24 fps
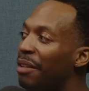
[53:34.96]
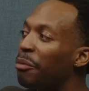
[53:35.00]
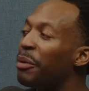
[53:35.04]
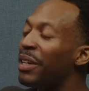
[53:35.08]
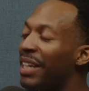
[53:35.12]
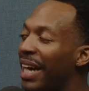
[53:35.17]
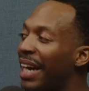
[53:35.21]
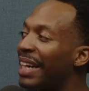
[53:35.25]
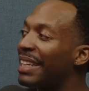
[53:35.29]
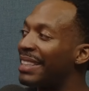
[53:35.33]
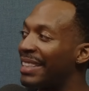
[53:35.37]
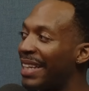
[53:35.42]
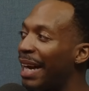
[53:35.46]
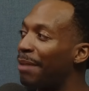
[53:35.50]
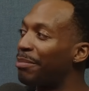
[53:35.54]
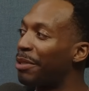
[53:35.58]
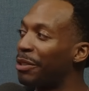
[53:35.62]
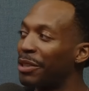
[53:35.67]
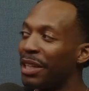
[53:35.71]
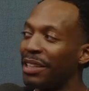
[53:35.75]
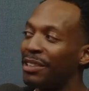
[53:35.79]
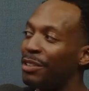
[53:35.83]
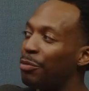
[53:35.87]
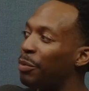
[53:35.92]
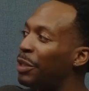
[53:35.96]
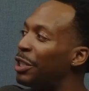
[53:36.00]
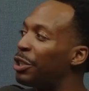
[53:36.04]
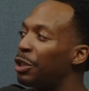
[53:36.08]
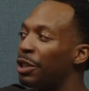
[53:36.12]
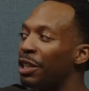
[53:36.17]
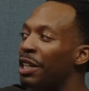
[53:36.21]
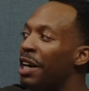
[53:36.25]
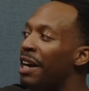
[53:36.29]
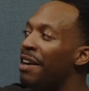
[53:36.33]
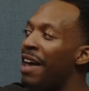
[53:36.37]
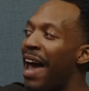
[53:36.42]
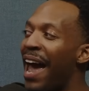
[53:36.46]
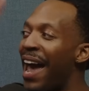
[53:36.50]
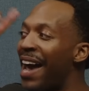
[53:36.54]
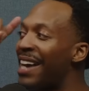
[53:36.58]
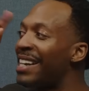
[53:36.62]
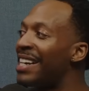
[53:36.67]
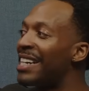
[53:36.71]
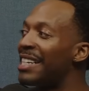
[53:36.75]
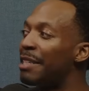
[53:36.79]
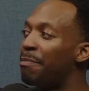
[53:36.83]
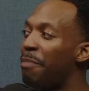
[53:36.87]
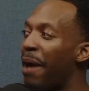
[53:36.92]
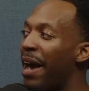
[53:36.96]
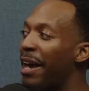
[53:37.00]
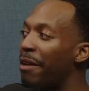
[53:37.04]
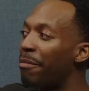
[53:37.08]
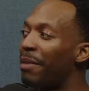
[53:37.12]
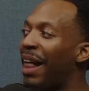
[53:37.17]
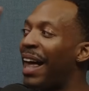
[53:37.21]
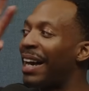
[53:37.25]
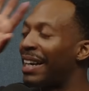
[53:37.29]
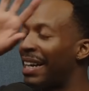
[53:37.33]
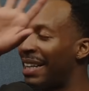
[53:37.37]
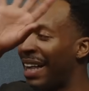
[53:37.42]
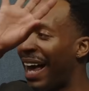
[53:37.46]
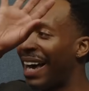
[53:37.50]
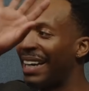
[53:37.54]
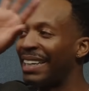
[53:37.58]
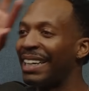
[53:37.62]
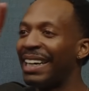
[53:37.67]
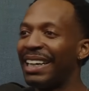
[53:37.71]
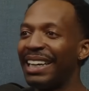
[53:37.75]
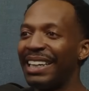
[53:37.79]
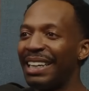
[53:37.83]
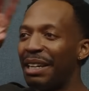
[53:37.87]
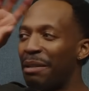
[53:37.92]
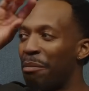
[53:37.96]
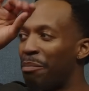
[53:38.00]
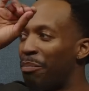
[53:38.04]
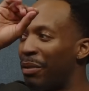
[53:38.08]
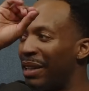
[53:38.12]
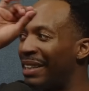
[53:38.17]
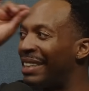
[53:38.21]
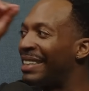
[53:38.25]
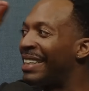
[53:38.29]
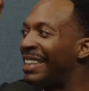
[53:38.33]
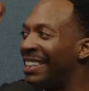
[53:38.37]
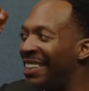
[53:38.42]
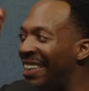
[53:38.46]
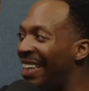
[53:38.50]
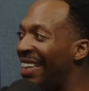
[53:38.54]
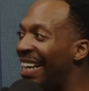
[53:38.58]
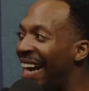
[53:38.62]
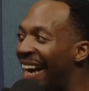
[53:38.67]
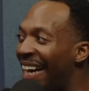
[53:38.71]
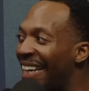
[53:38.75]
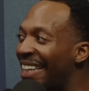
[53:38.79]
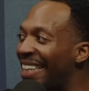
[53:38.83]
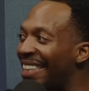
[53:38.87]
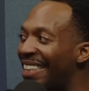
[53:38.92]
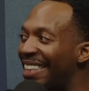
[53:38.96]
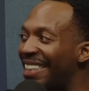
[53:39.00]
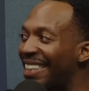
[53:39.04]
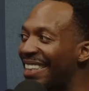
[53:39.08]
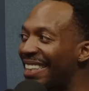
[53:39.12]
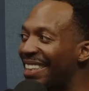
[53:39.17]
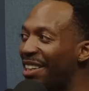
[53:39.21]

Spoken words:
We gotta stop those because 80s babe, like the Gen X